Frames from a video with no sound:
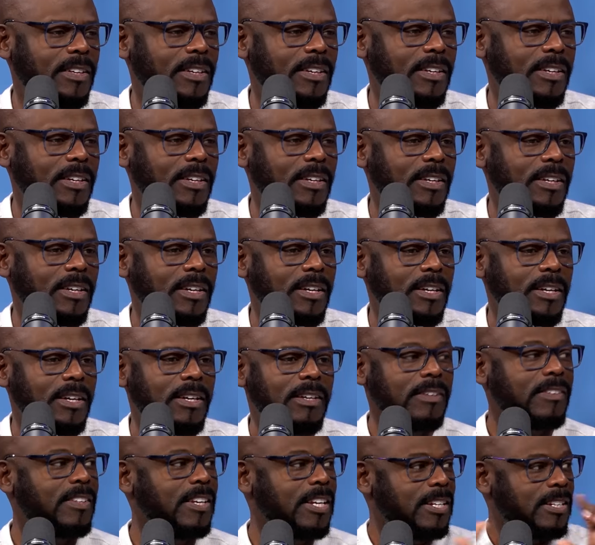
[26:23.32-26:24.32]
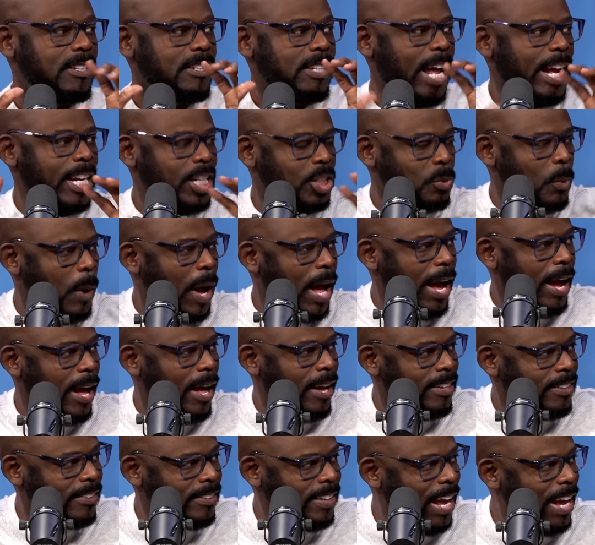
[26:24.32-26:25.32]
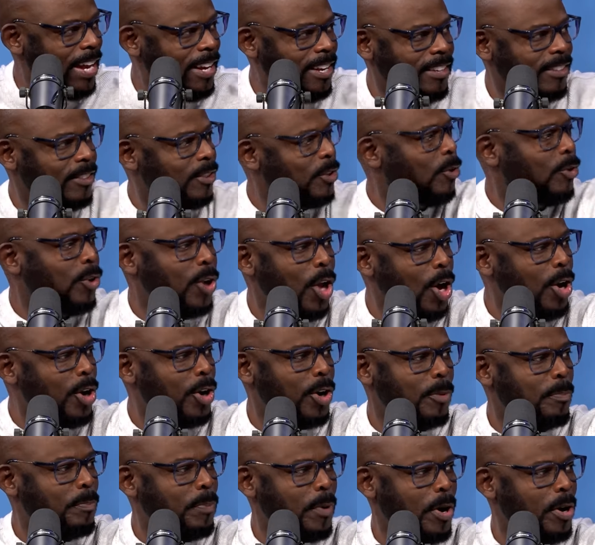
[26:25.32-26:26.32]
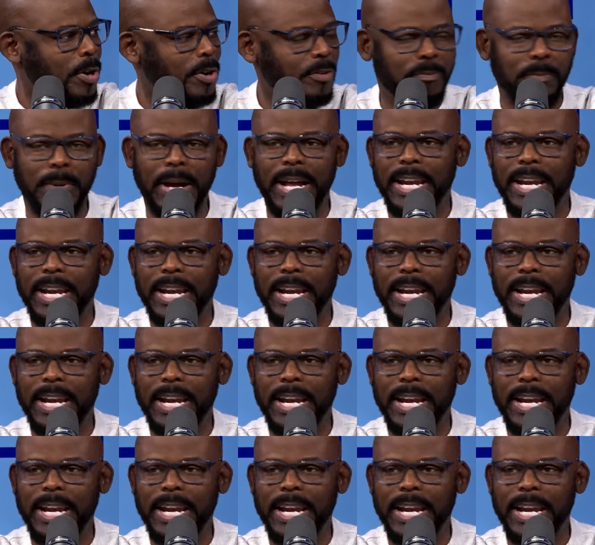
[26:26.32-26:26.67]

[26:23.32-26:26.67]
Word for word: Yeah. yeah. See, that's why anxiety is no longer a part of my